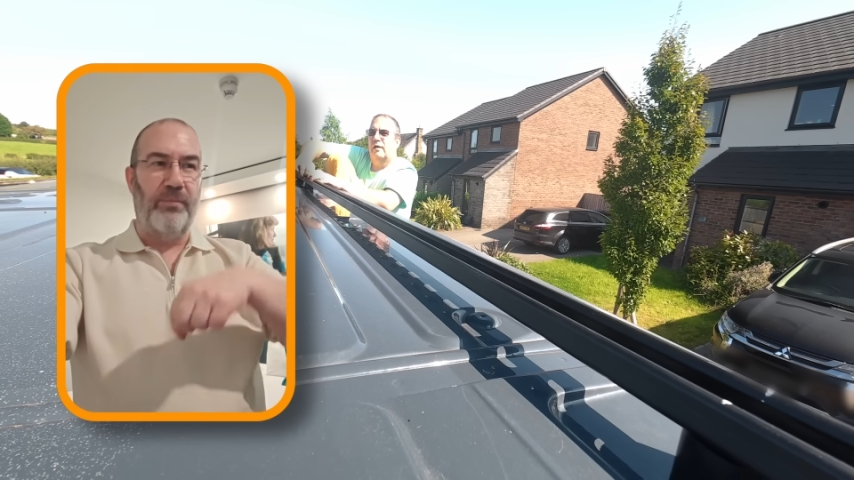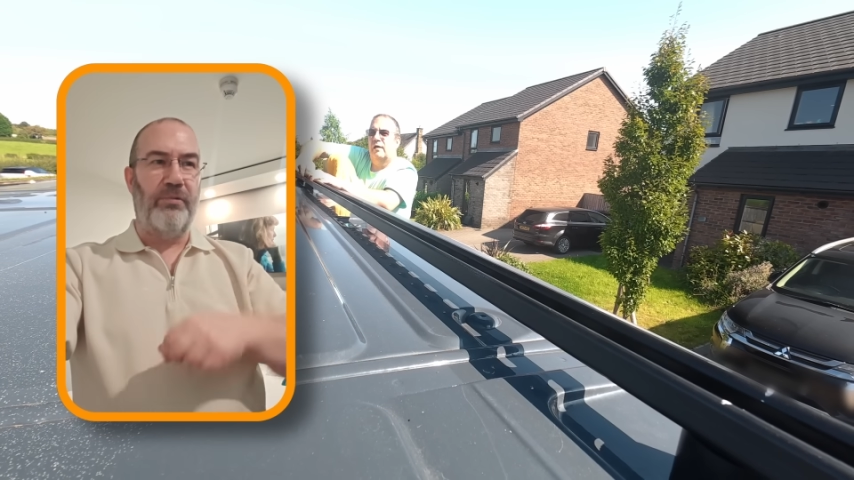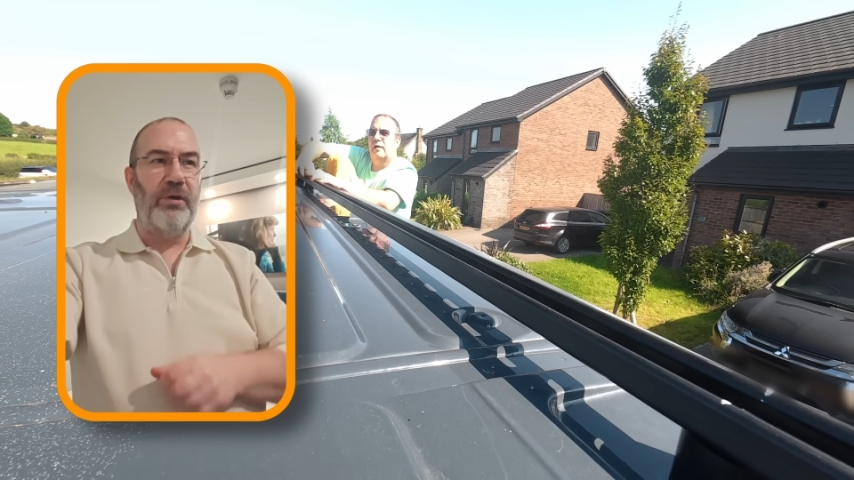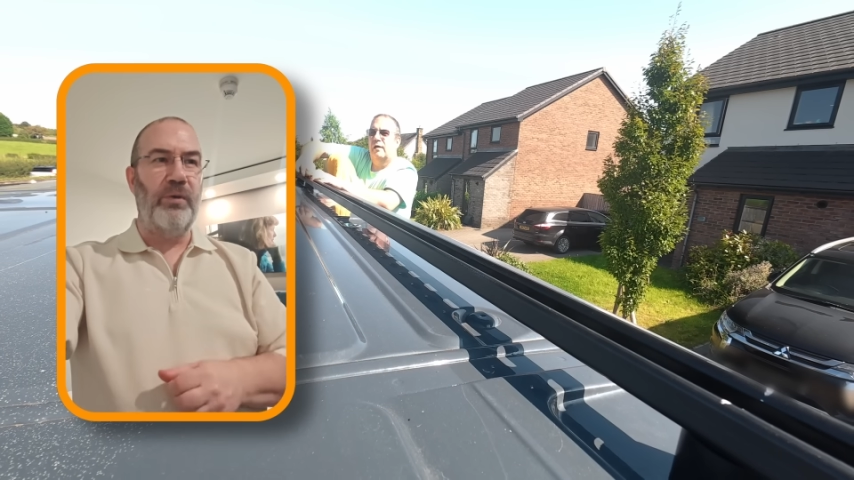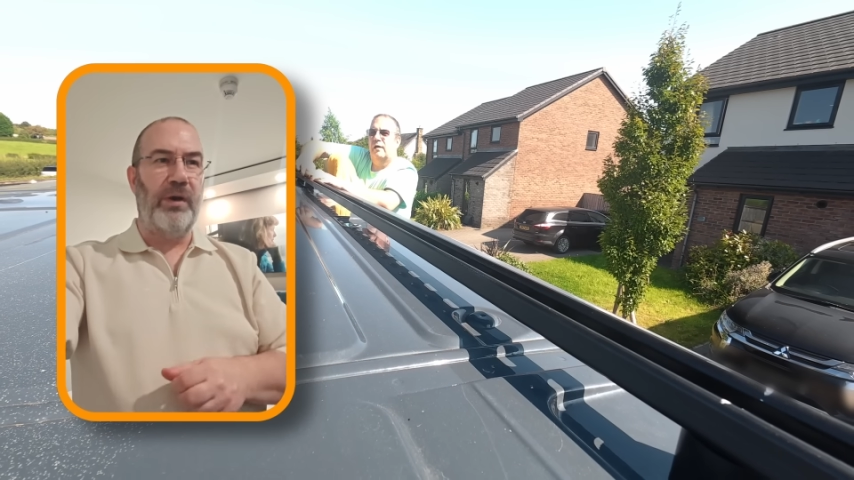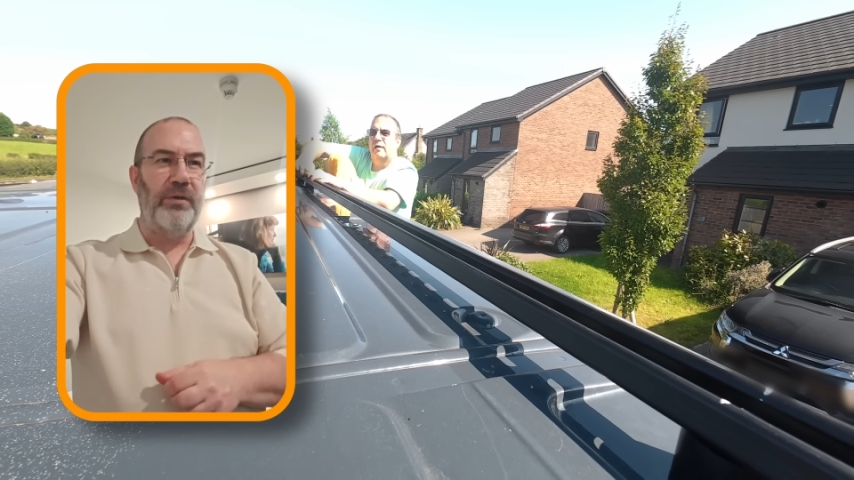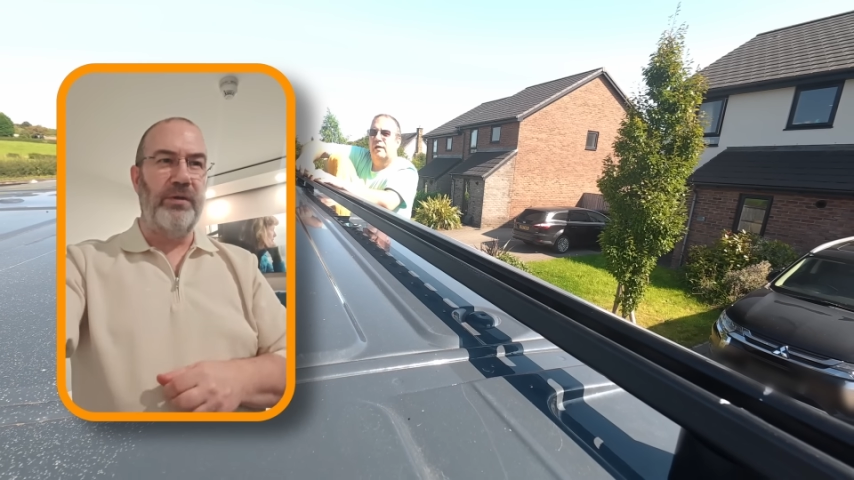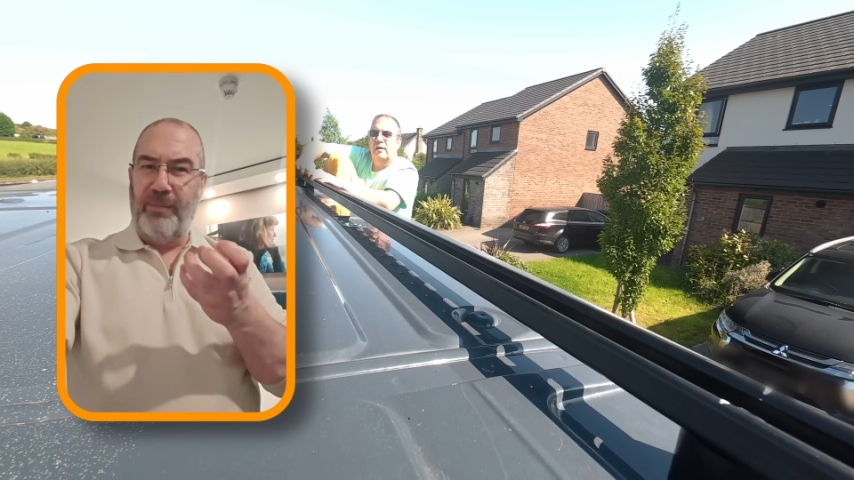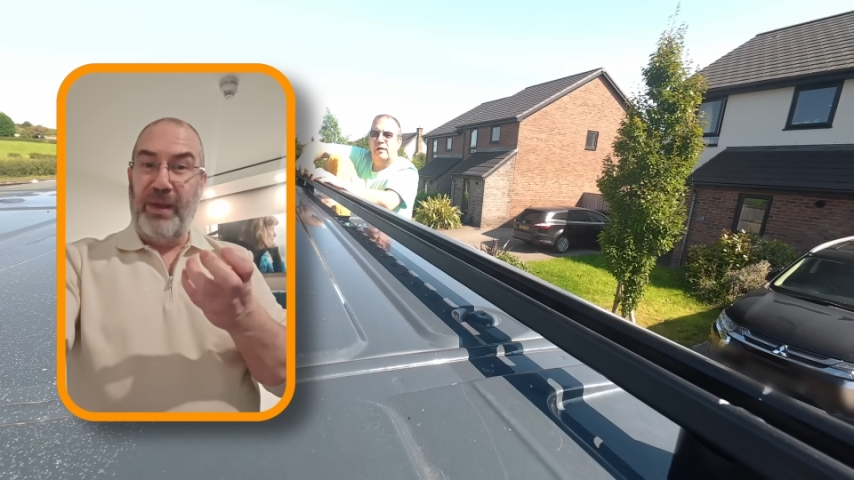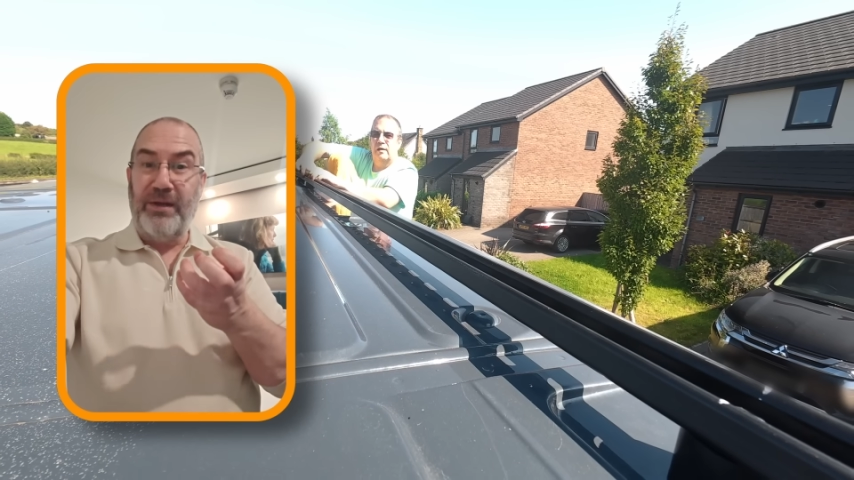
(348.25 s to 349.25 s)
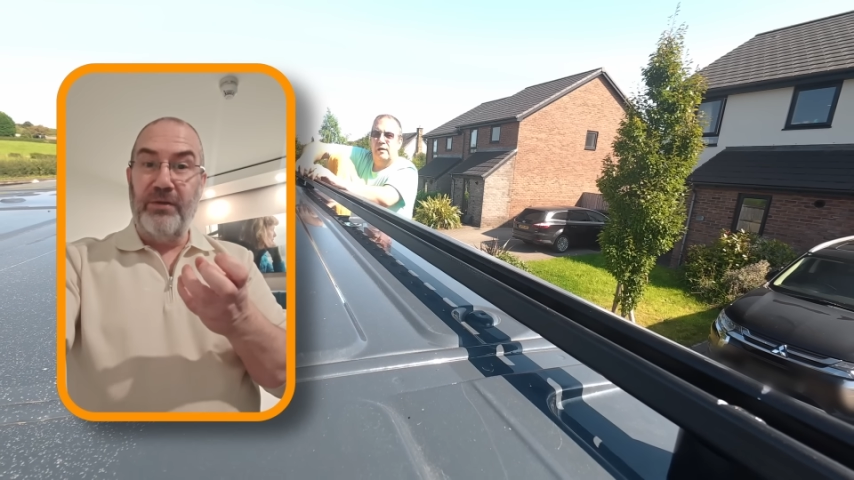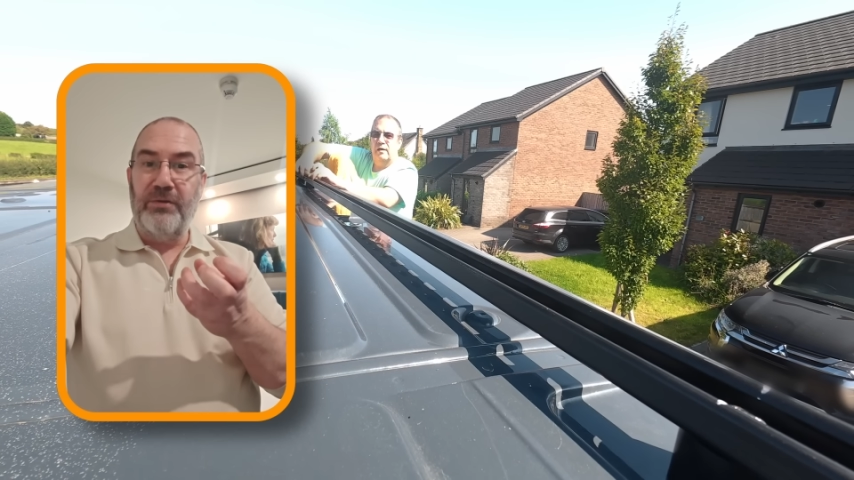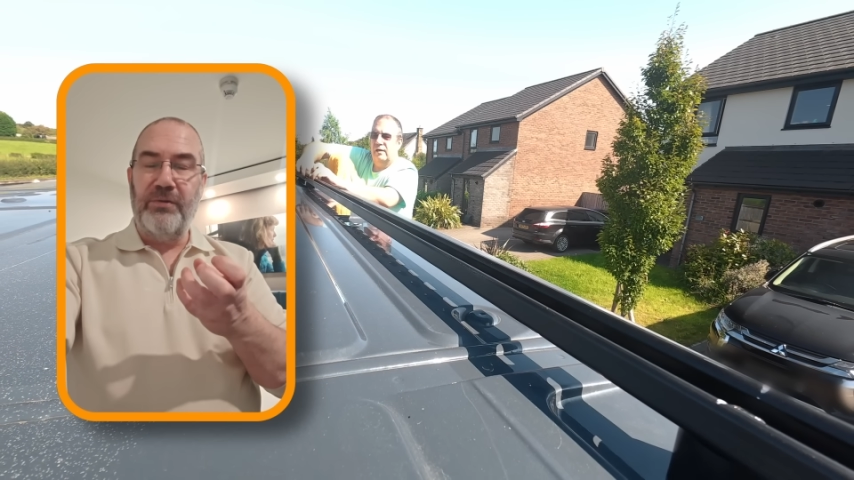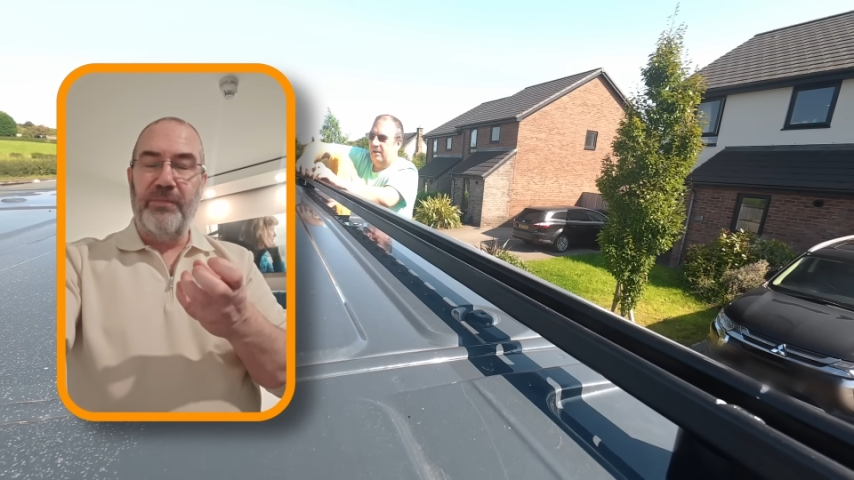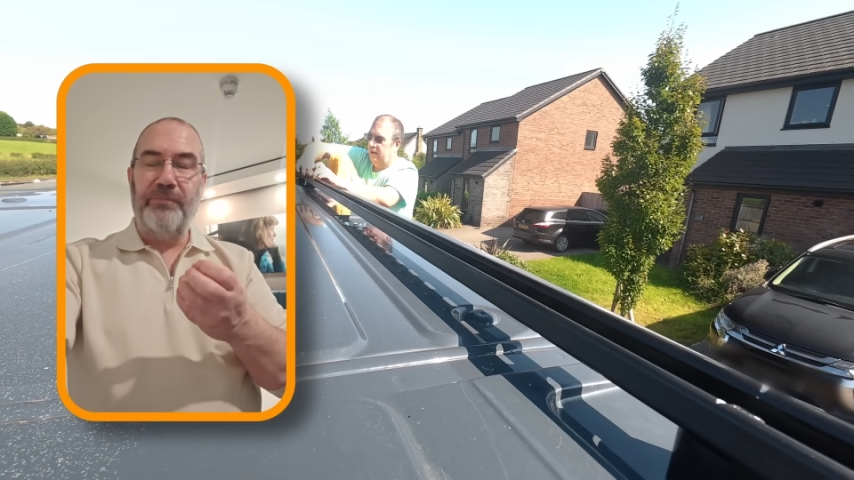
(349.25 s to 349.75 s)
pre-welded M8
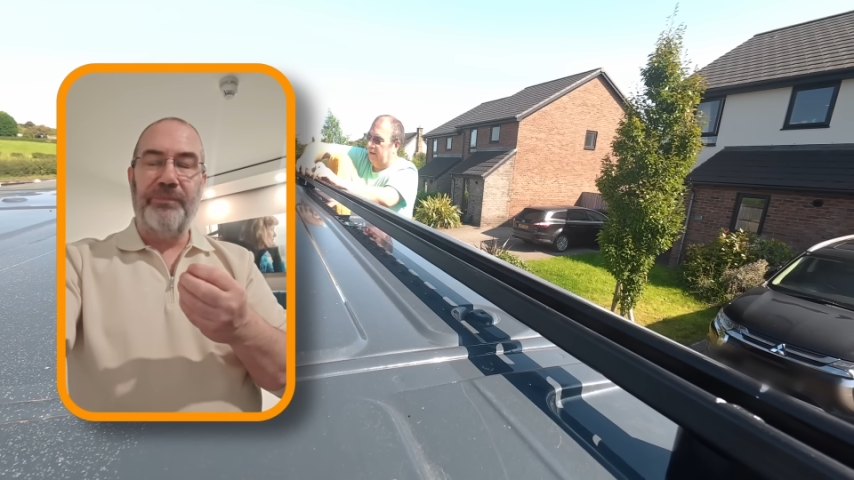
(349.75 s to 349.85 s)
nut.